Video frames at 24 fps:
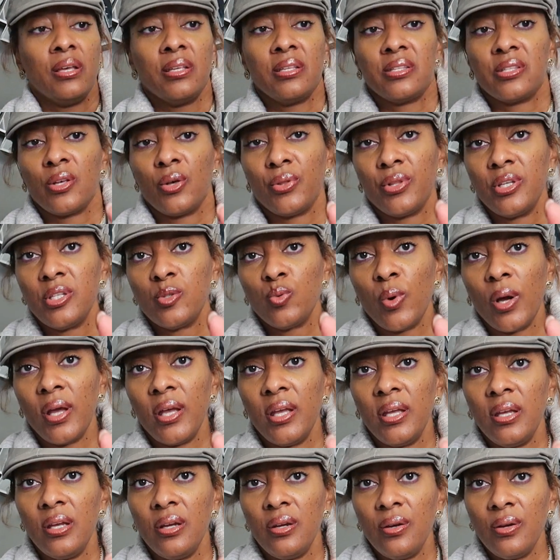So this right
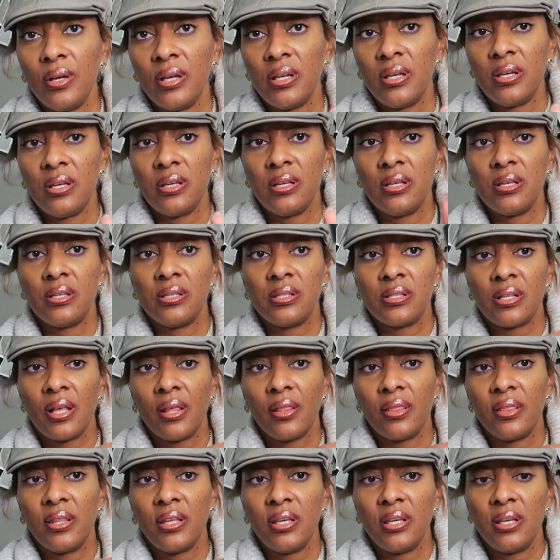here is
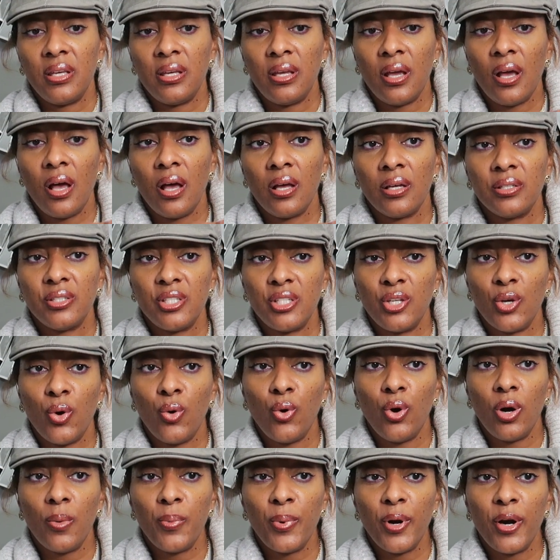the
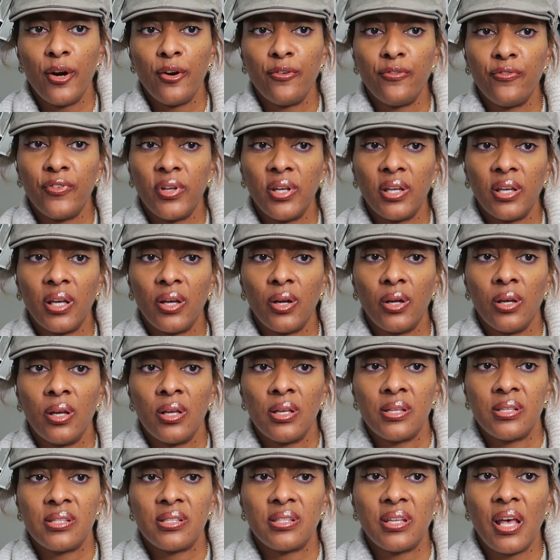Dior Perfect
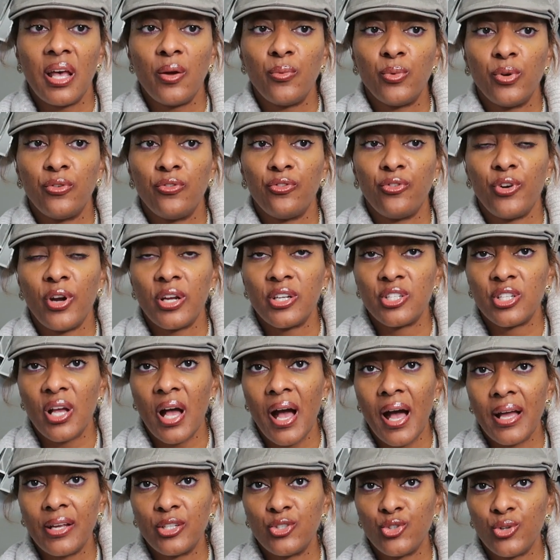Set Refresh
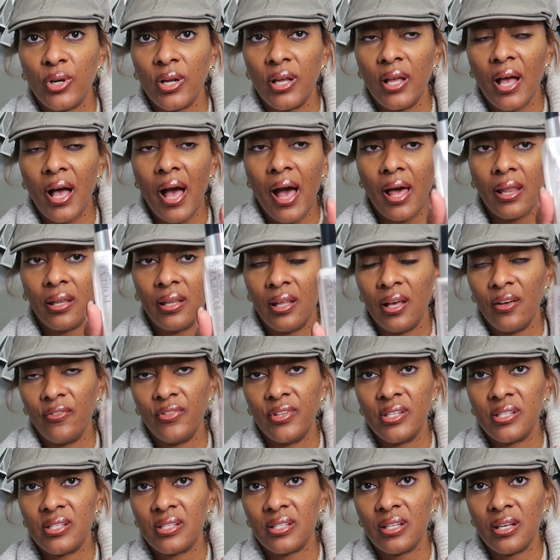Hydrate. I love
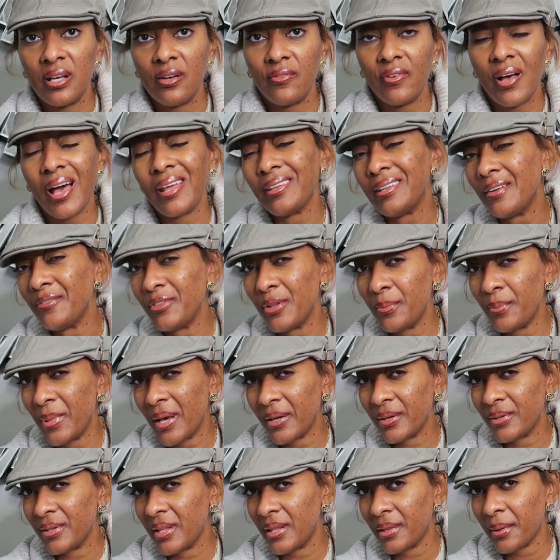this stuff. I loved it
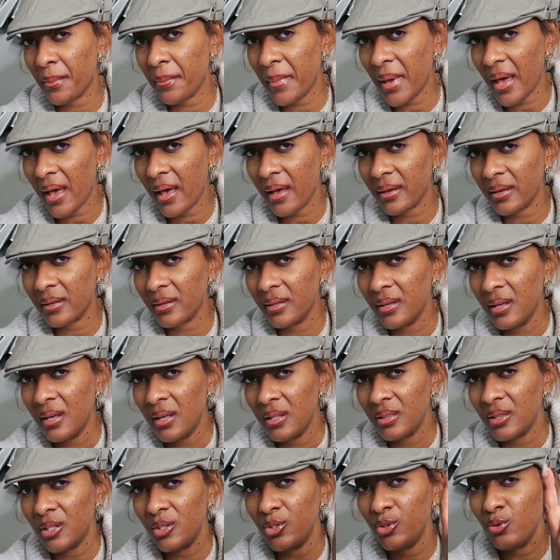better than the MAC.
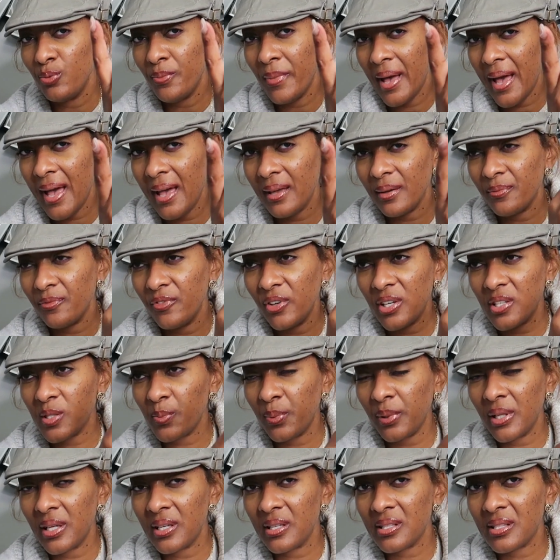The new MAC Fix
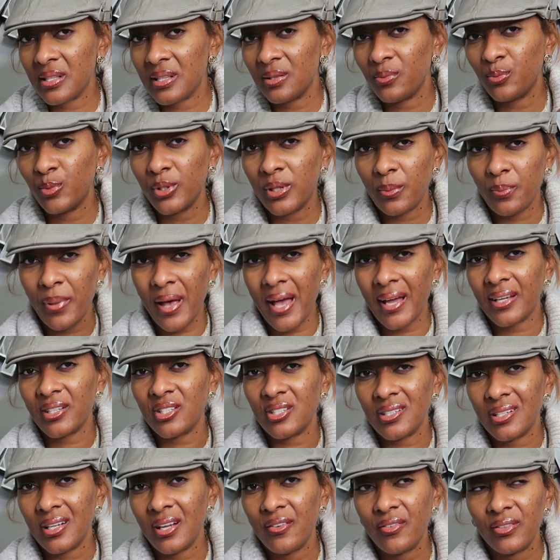Plus with the
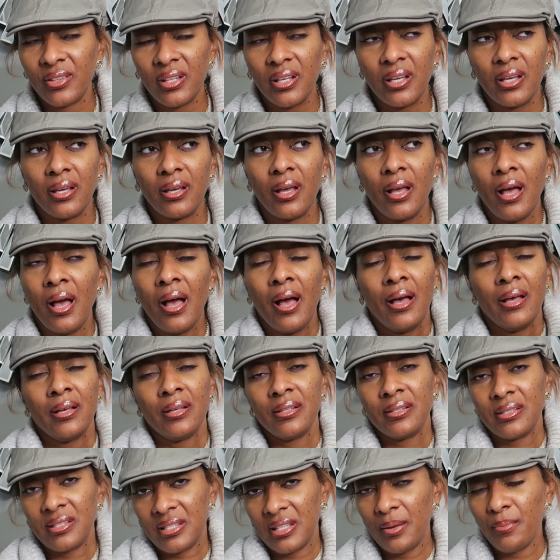packaging and everything.
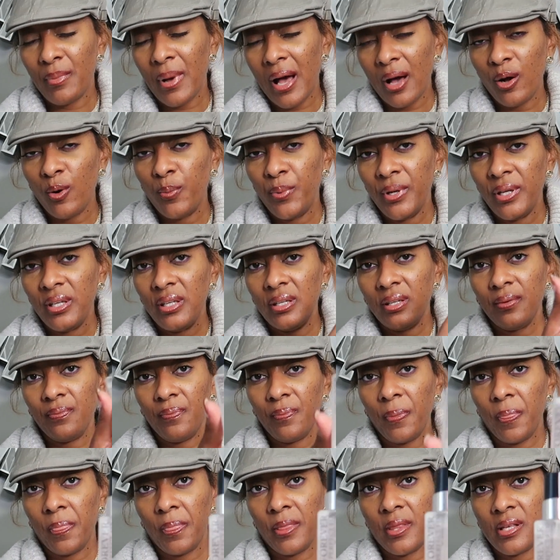In my
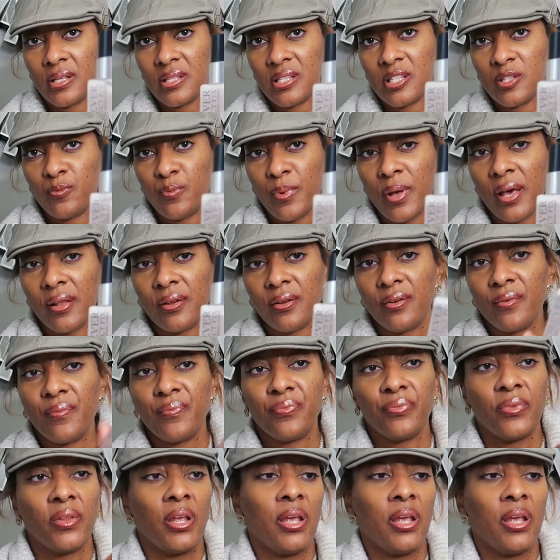opinion, this is better.